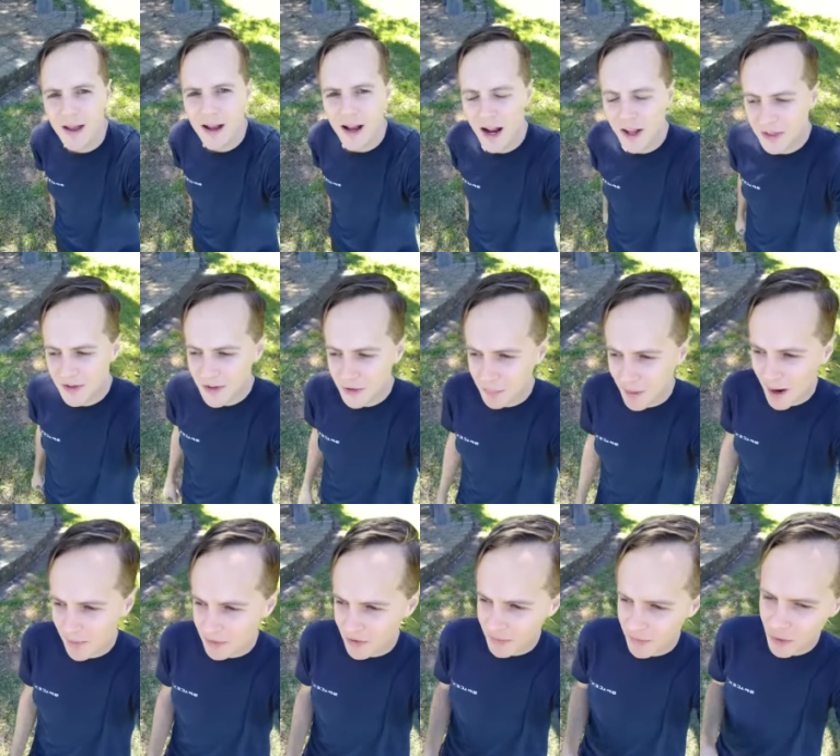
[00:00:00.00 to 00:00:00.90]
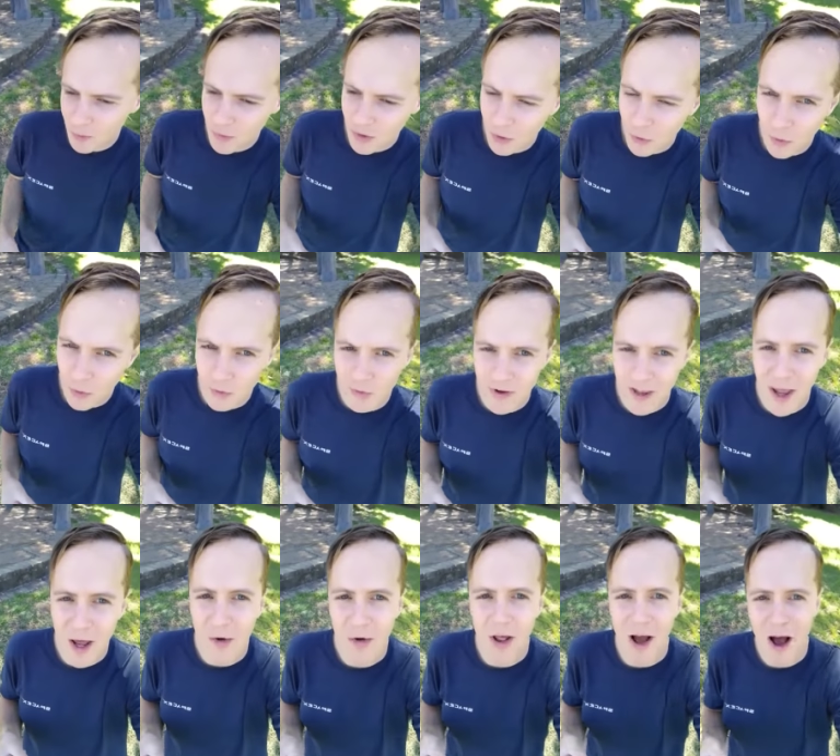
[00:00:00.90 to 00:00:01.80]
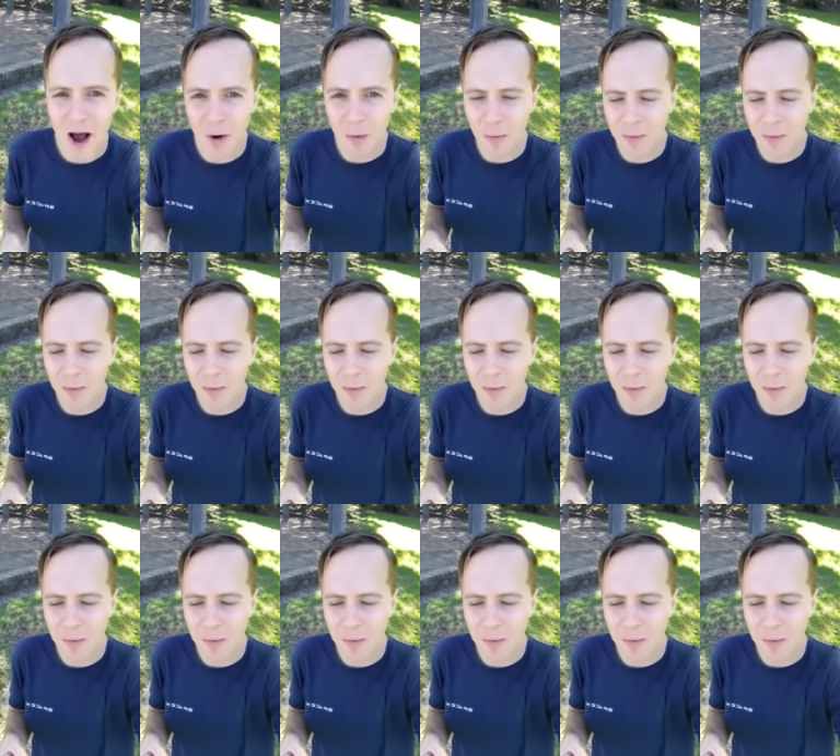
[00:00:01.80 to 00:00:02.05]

I think that's perhaps something we all forget uh,